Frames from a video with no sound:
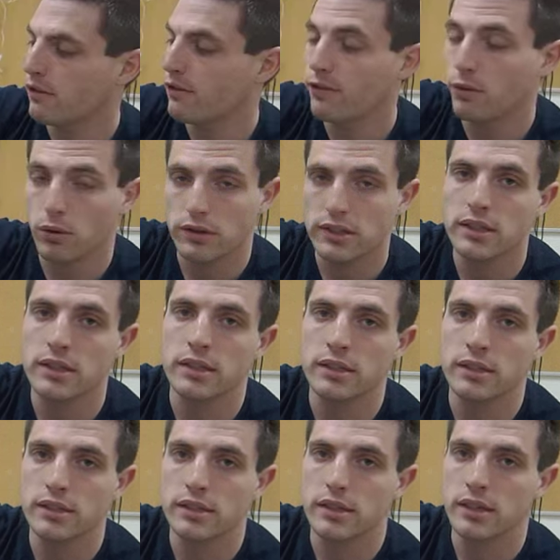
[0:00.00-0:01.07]
of force
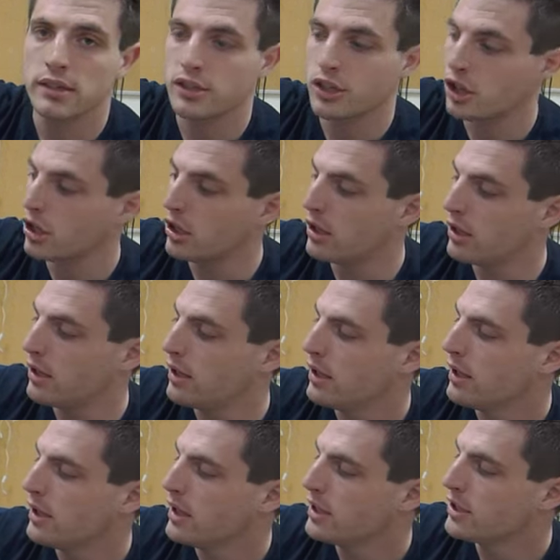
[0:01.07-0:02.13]
is good.
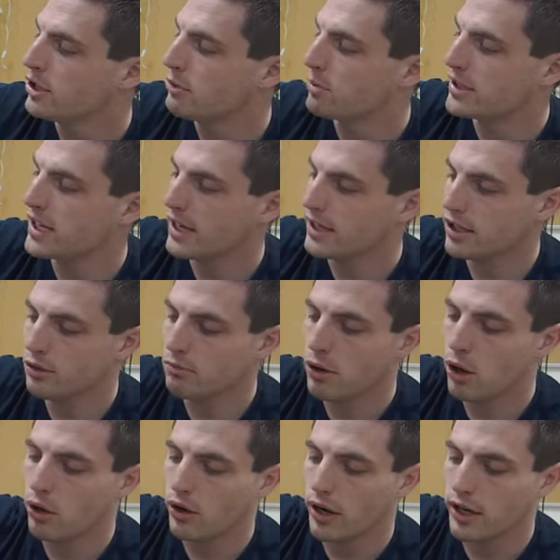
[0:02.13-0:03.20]
To protect your
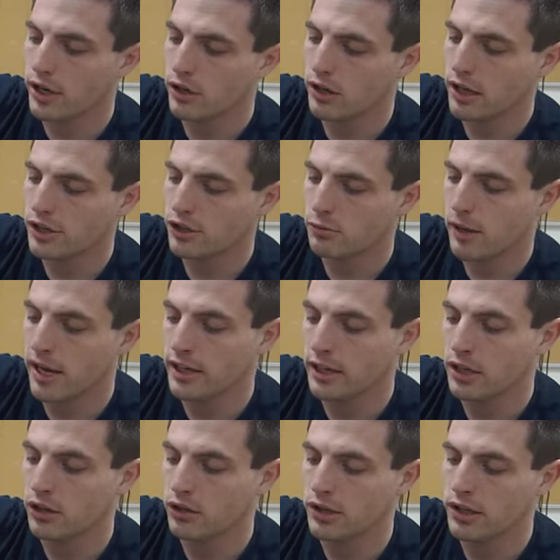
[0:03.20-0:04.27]
motor and your
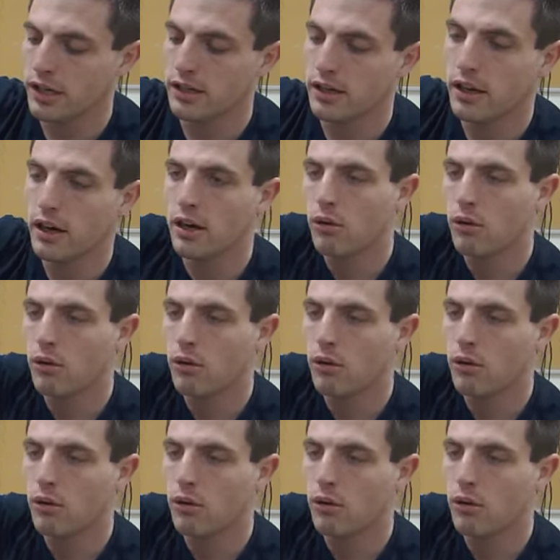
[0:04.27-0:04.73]
electromagnet, you'll need to